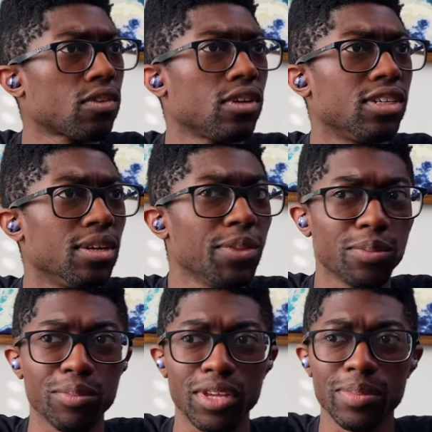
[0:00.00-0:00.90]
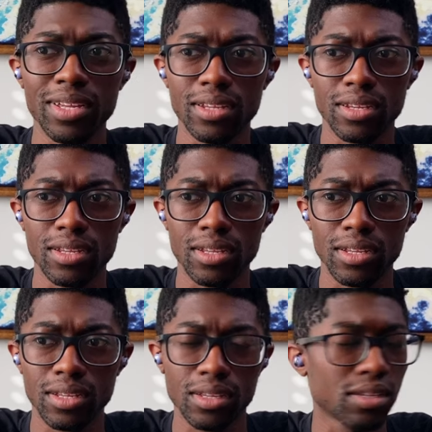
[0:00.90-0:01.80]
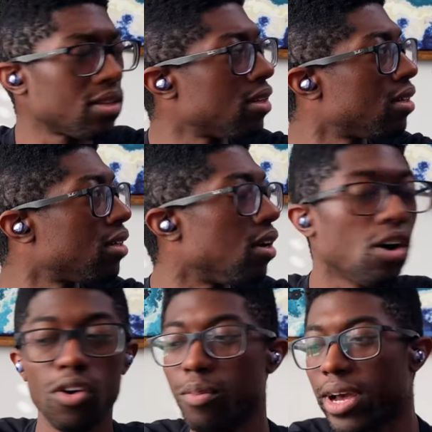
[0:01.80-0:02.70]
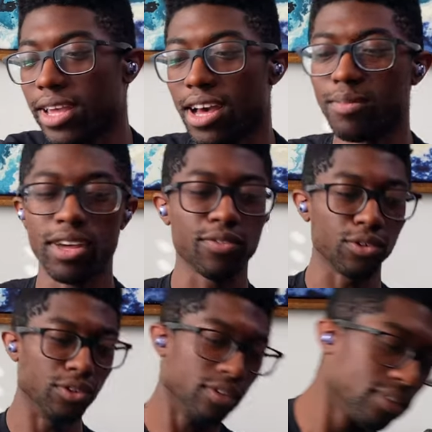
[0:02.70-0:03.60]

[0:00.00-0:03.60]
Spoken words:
something beeping? Oh my God, my food.